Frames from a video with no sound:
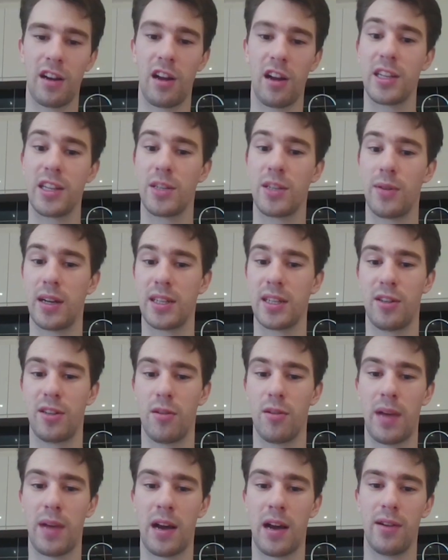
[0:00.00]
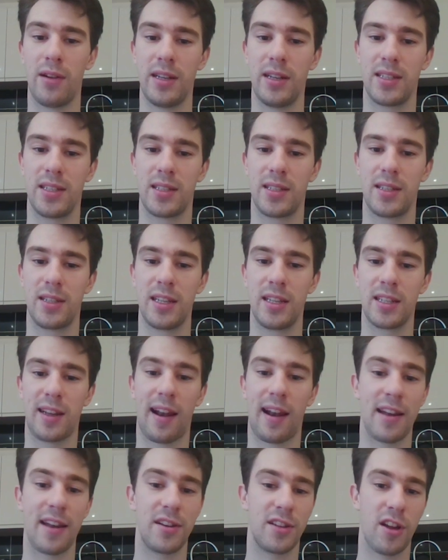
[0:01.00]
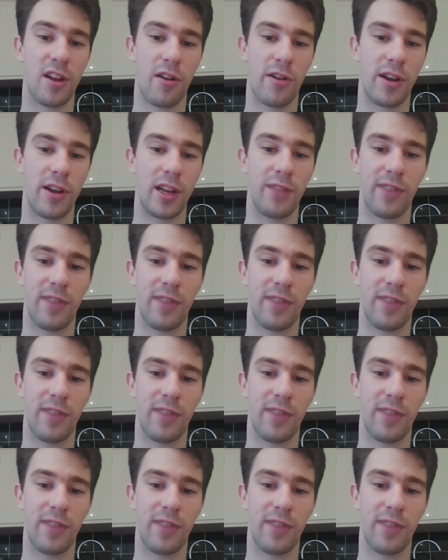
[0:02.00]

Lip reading: I'd like to ask you about is Glen Durrant.